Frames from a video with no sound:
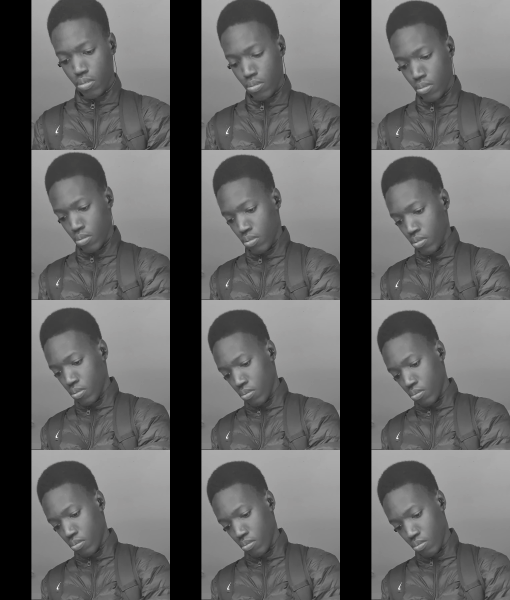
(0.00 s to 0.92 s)

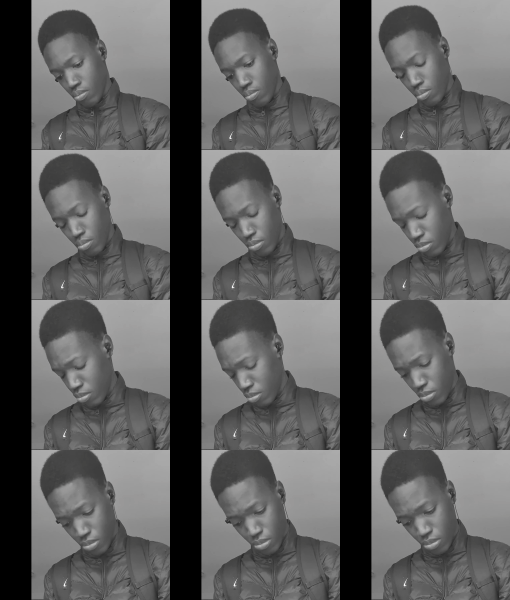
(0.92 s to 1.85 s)

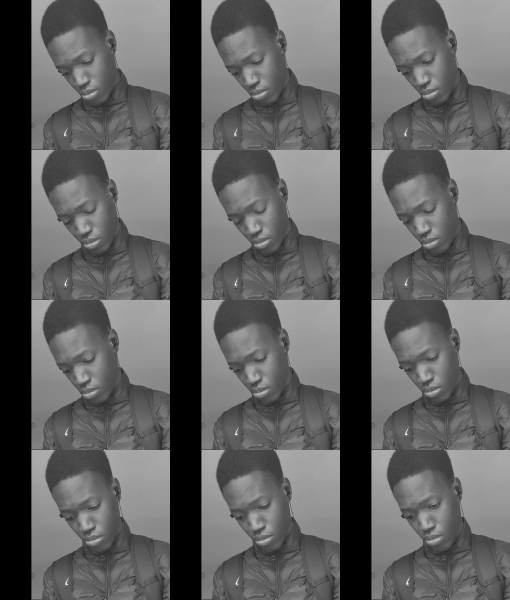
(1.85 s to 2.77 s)

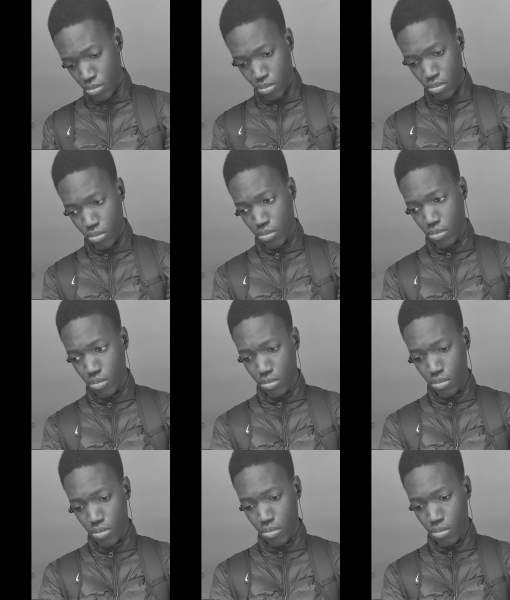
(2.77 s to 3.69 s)

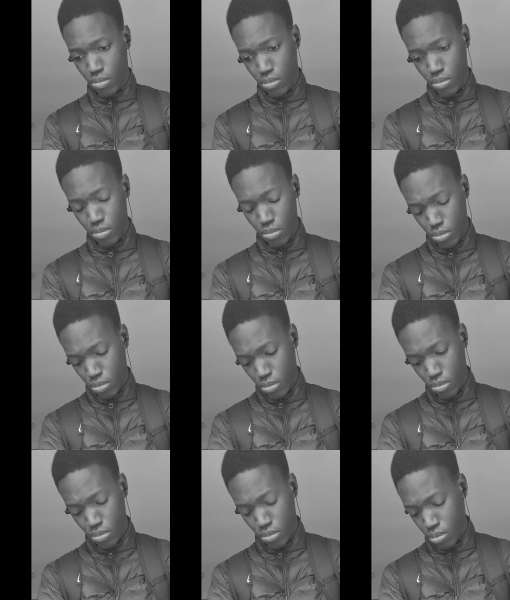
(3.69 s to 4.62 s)

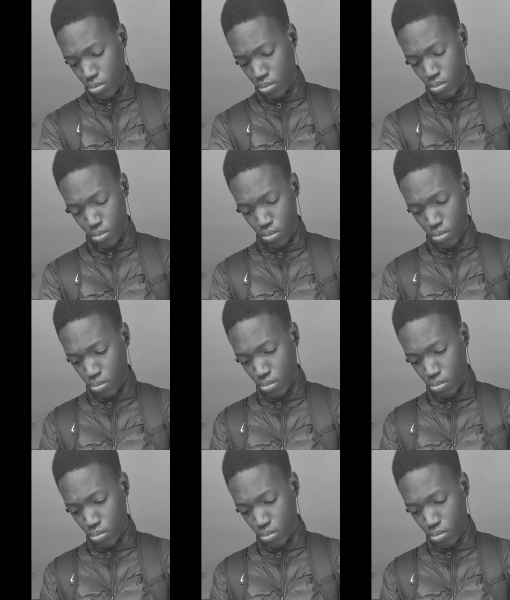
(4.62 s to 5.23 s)
[no speech]